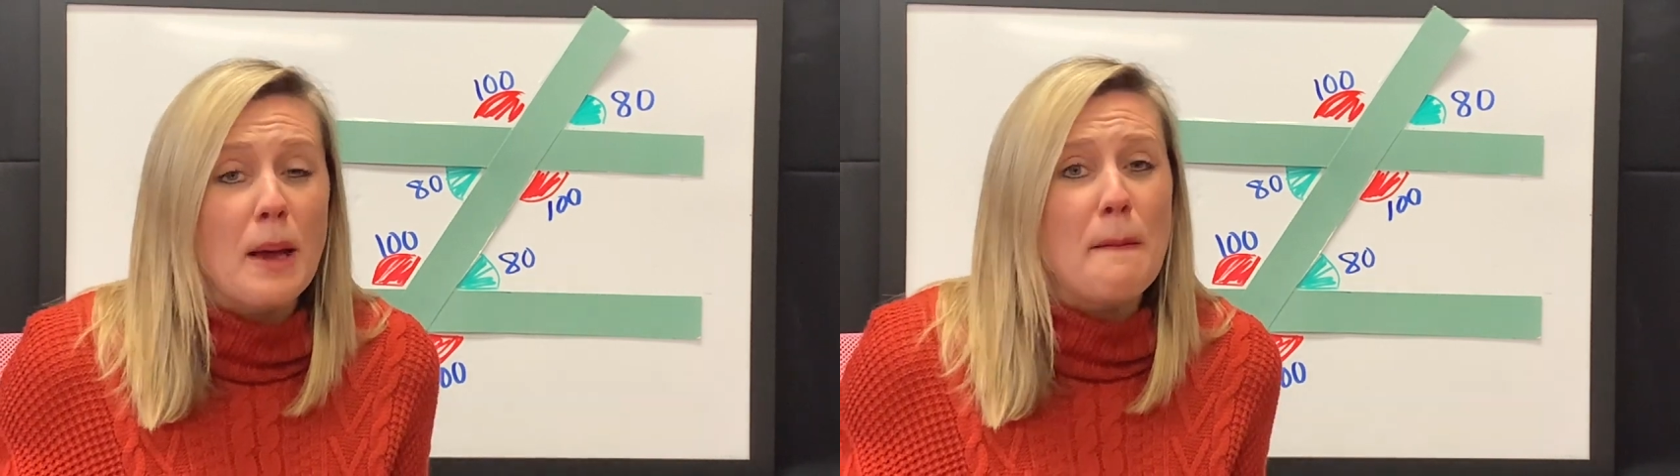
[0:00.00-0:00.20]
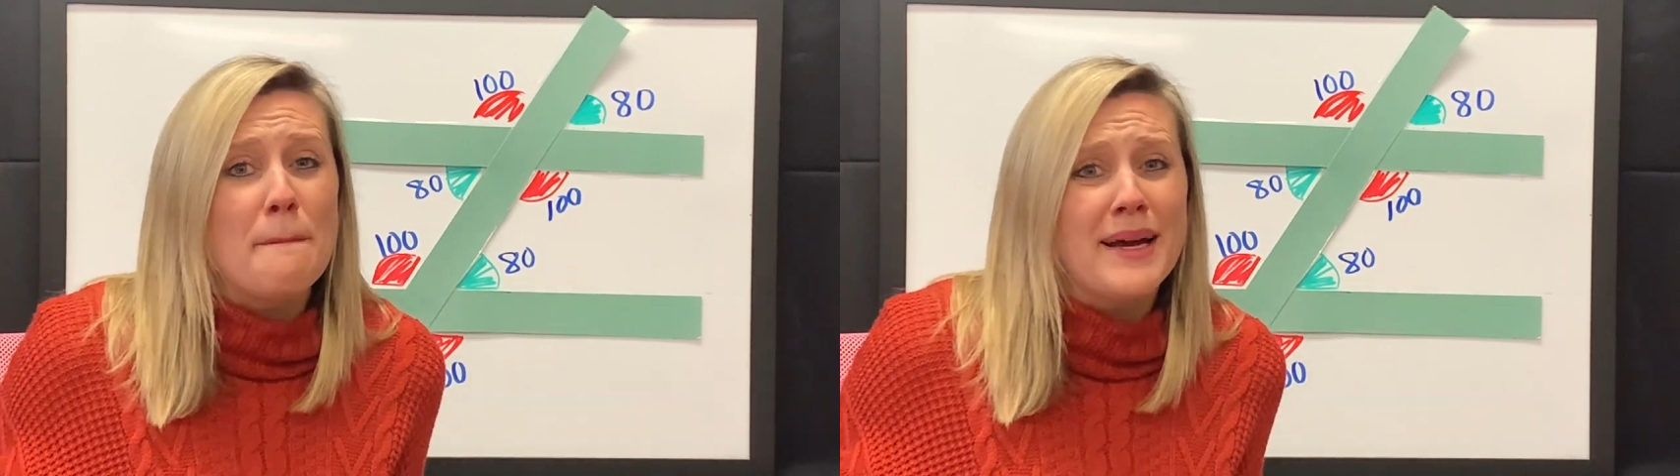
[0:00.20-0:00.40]

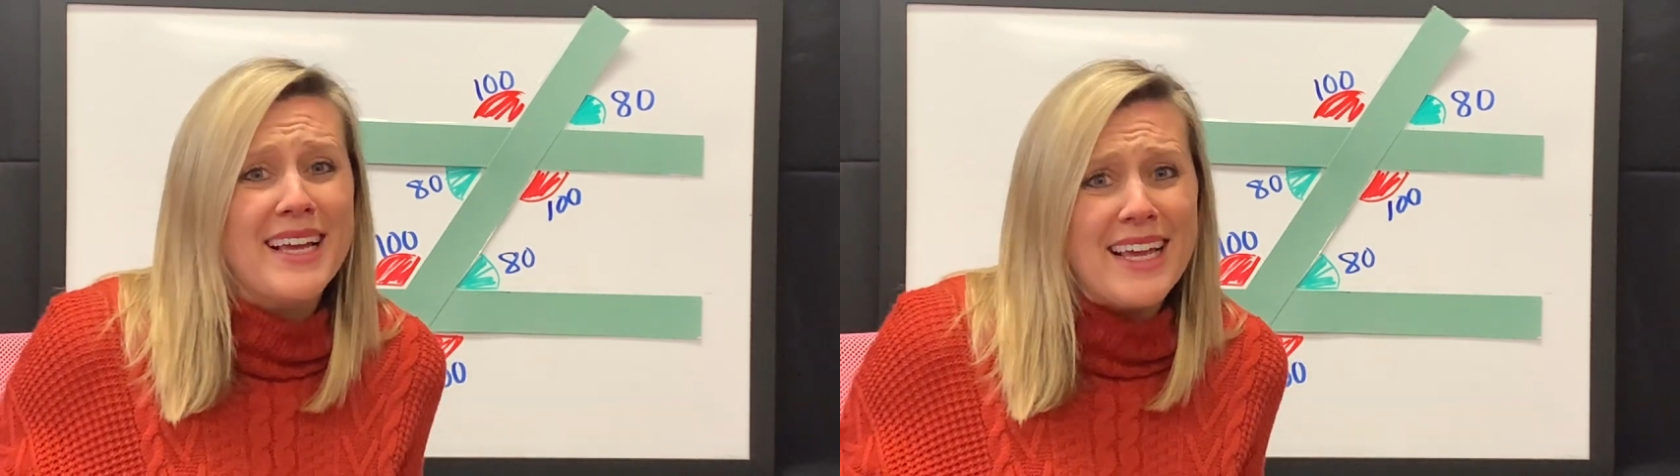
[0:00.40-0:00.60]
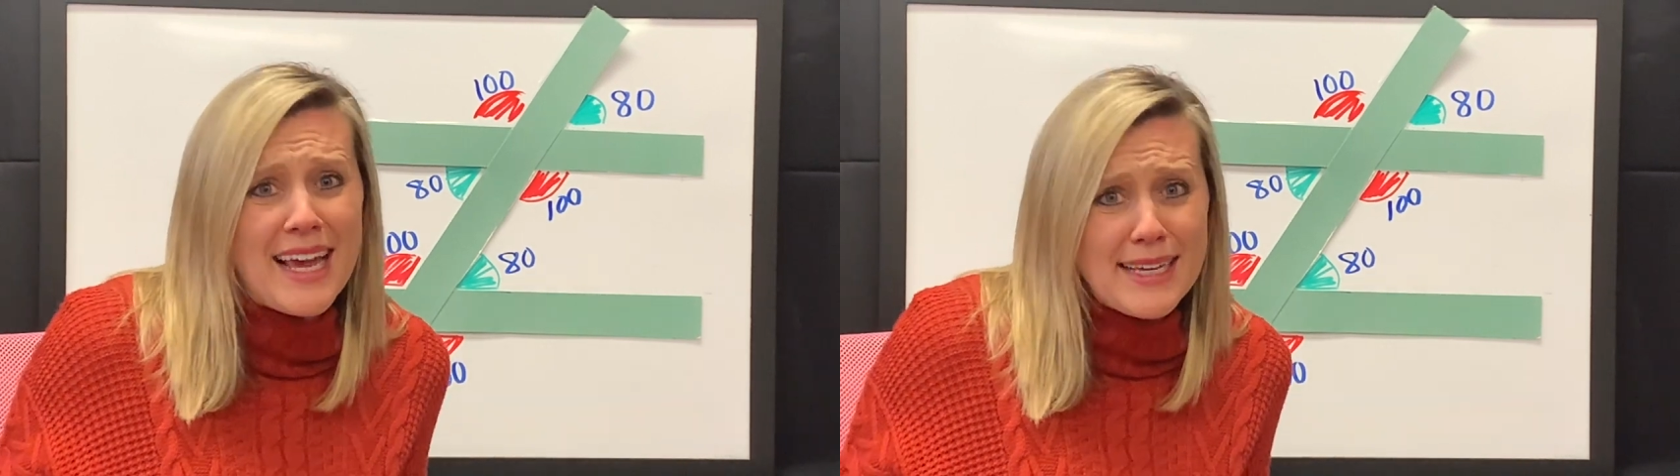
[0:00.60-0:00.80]

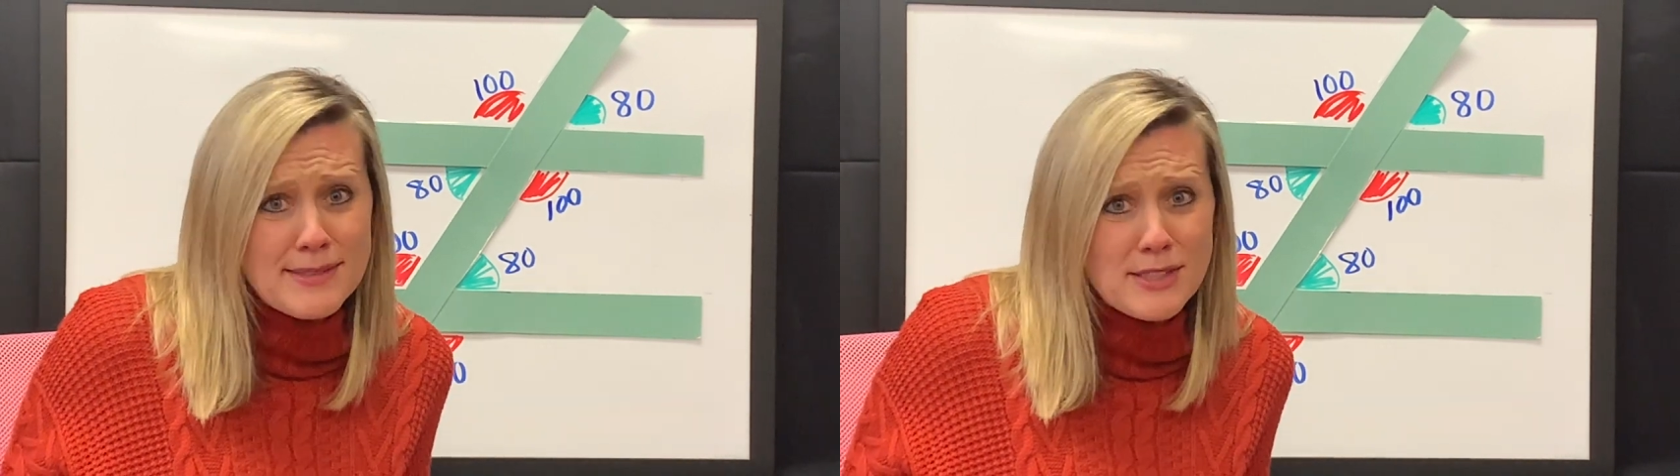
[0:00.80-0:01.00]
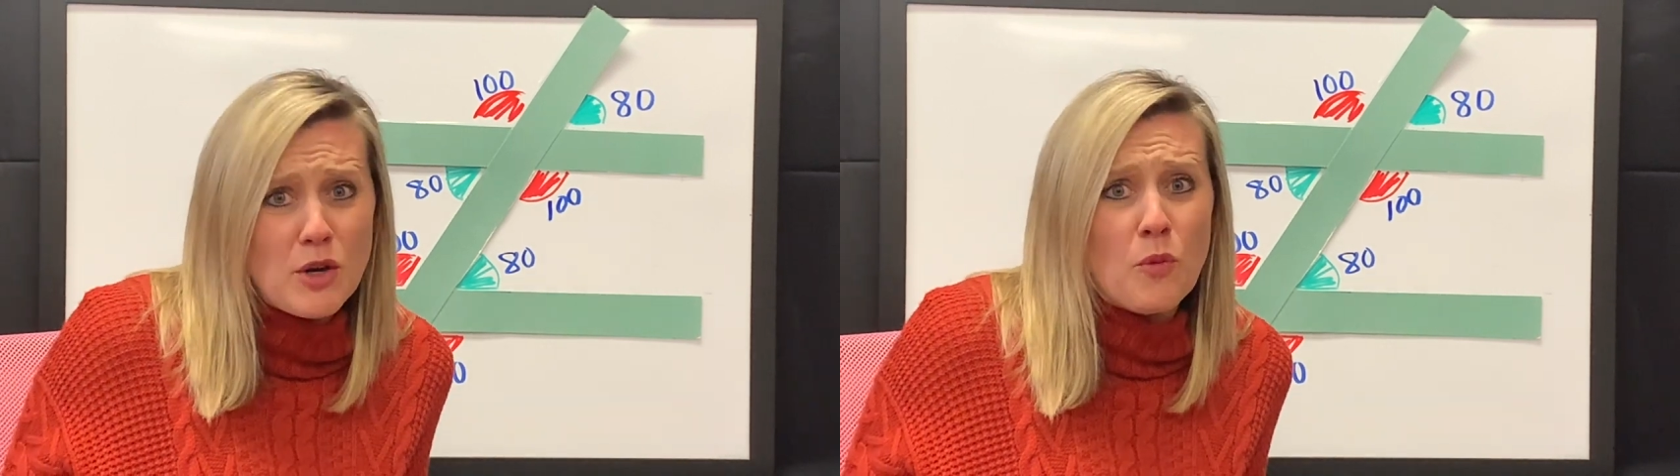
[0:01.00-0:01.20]
But
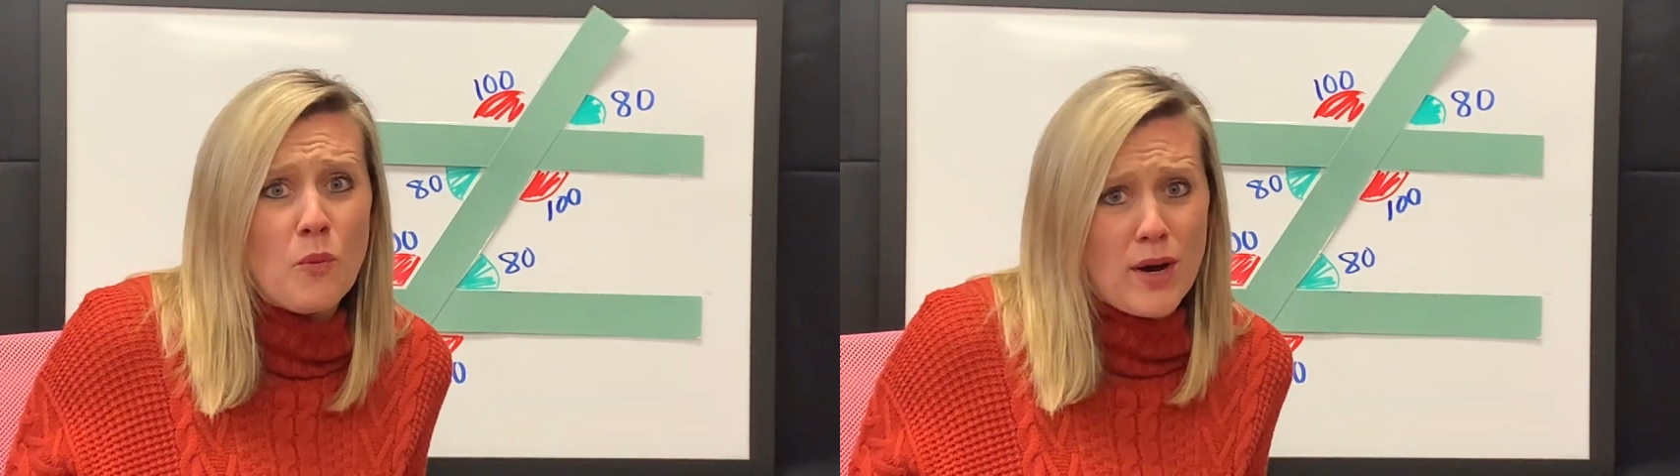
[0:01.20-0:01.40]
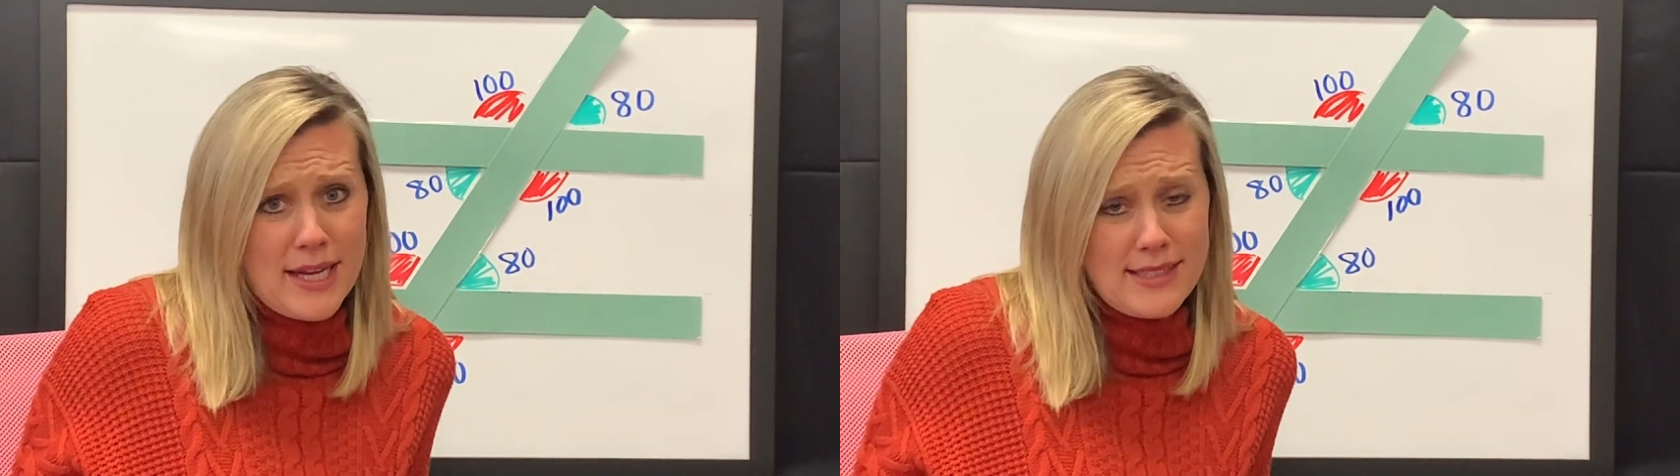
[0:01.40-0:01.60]
guess
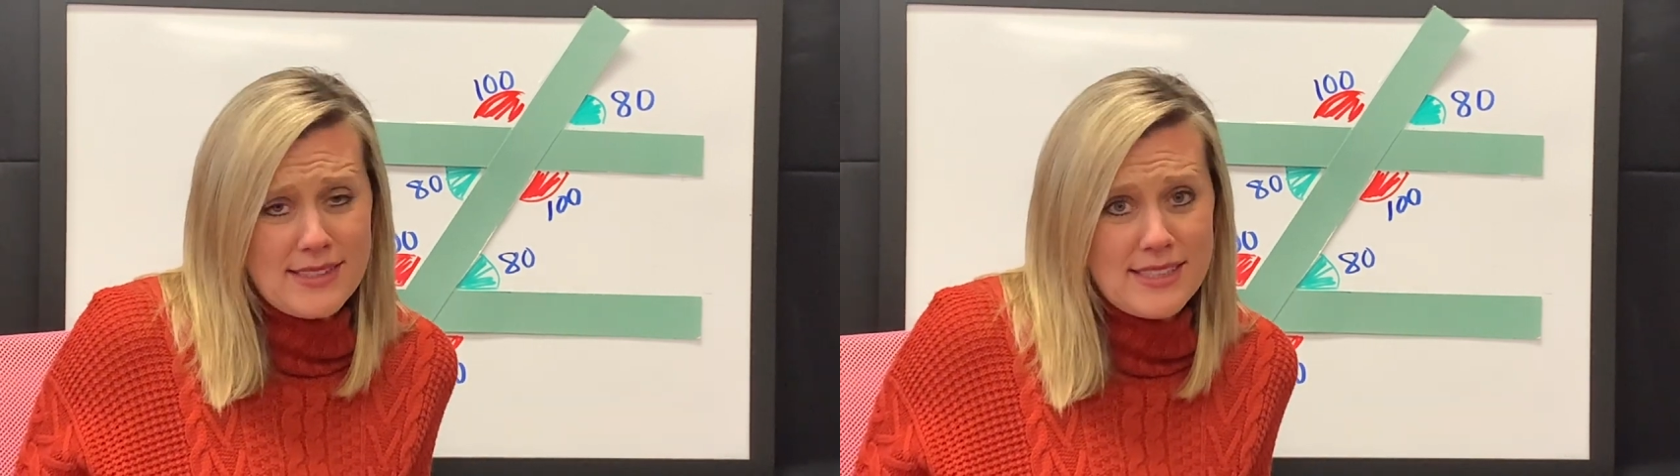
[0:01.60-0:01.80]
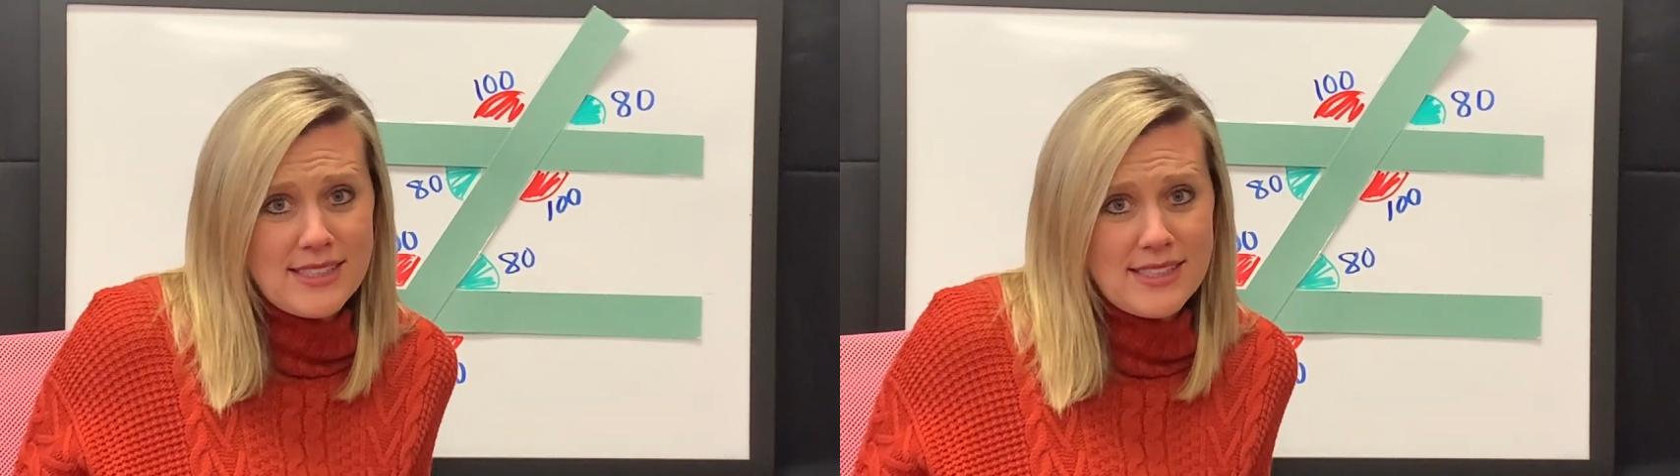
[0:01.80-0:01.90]
what?